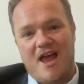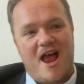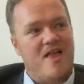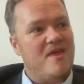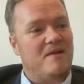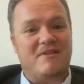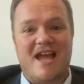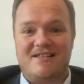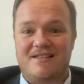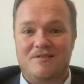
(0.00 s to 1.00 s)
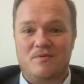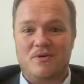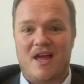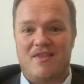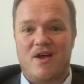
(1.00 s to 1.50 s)
and then I'm guessing we'll
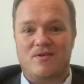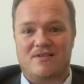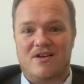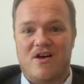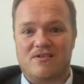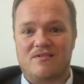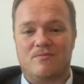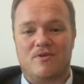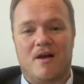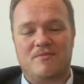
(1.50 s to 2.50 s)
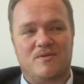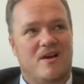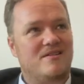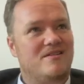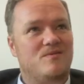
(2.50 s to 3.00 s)
get those cigars will come to
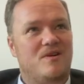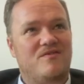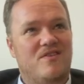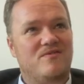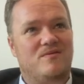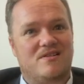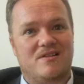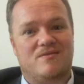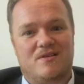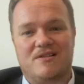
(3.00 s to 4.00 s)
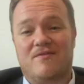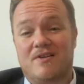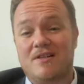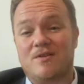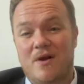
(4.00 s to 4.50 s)
us in 25, 26, 27,
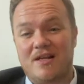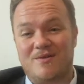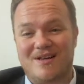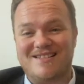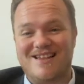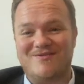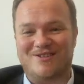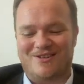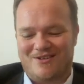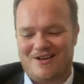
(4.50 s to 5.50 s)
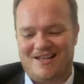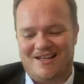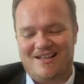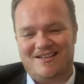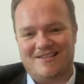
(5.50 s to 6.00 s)
in 2027,
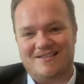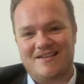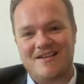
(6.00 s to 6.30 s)
crikey, yikes.